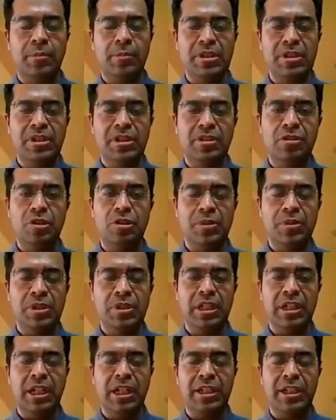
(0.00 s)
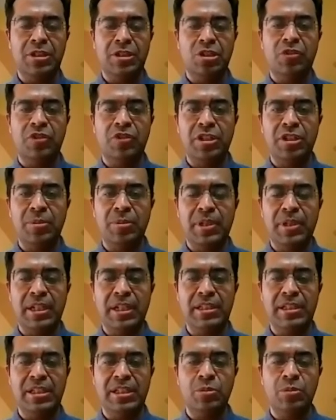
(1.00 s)
Business groups is a collection of
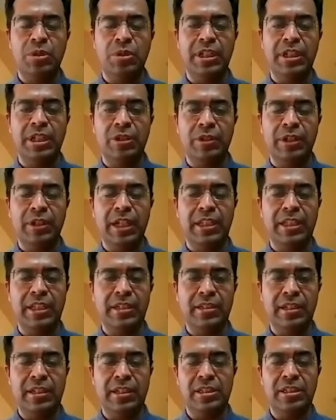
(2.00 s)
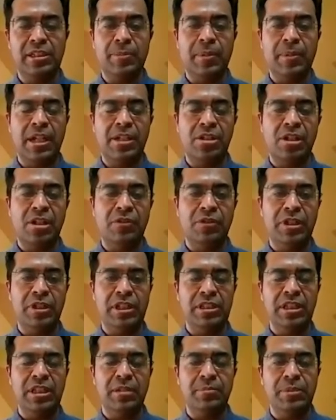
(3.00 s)
enterprises working together in a supply chain, for
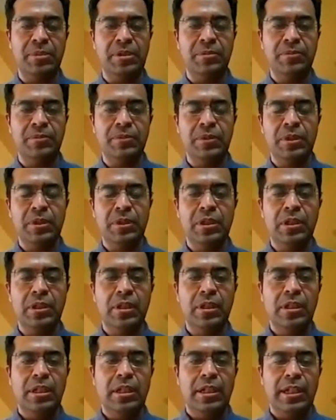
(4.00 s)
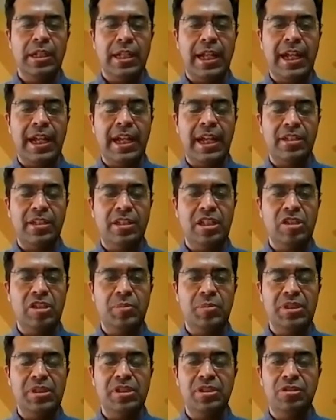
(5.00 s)
example. And these
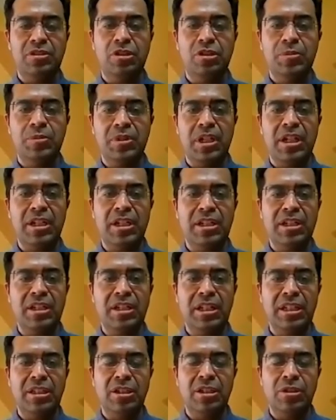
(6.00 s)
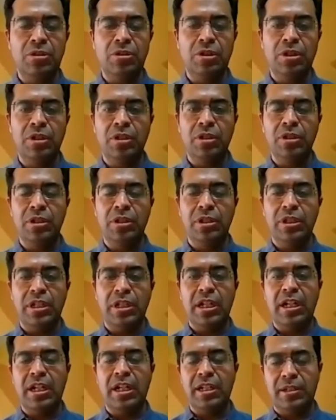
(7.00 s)
business groups underneath the hood
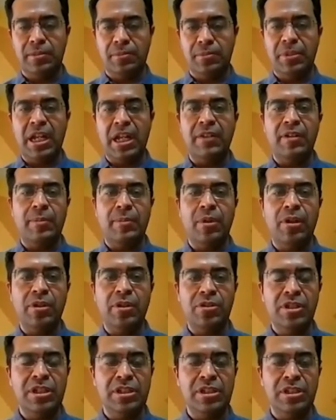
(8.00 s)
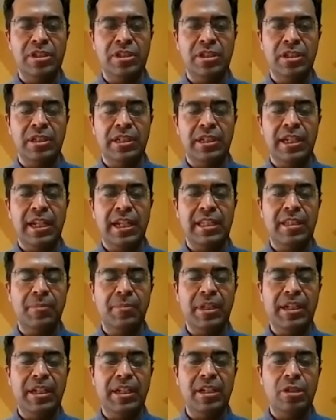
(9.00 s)
are private blockchains, and they
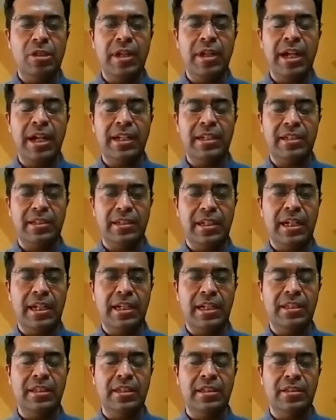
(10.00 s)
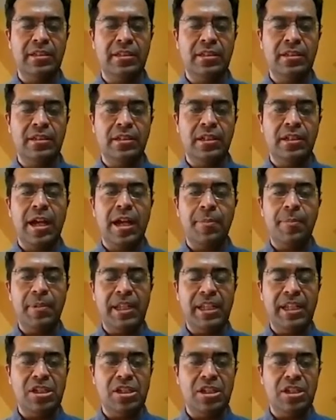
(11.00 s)
begin to act at the
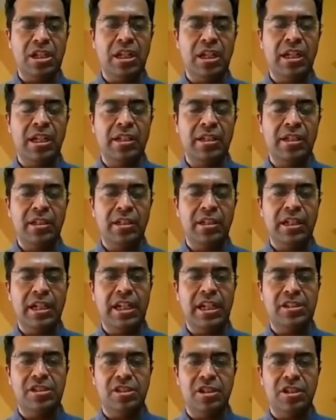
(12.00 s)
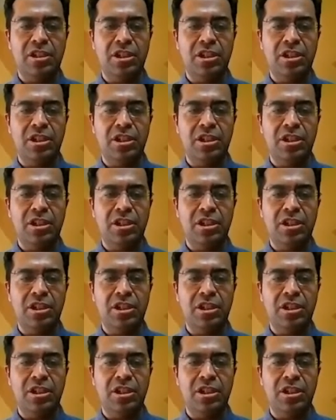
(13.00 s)
application layer as